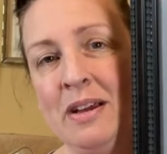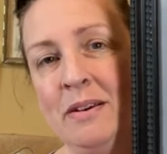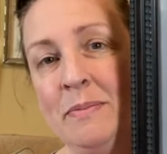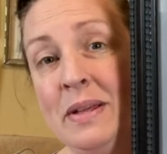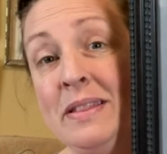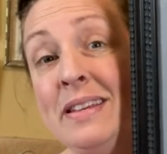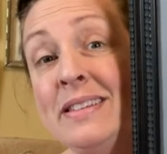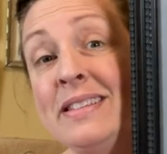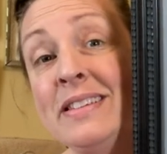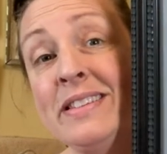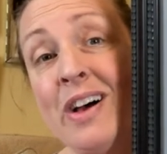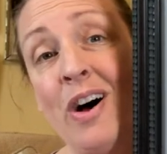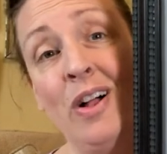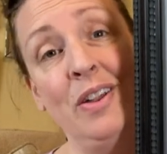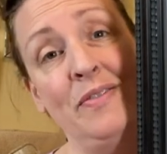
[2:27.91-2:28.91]
but this is
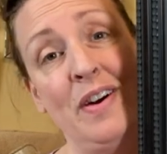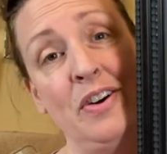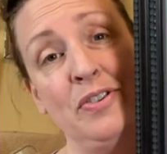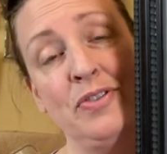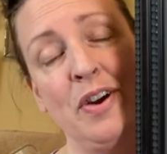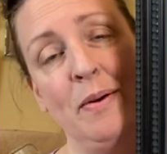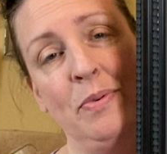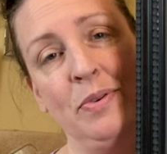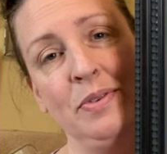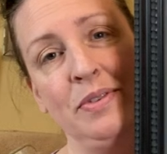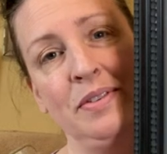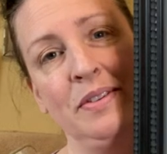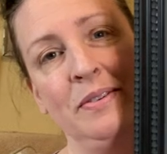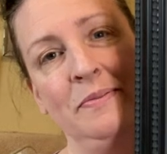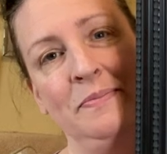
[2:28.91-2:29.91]
All of Our
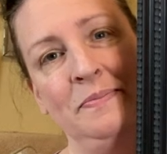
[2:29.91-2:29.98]
Troubles.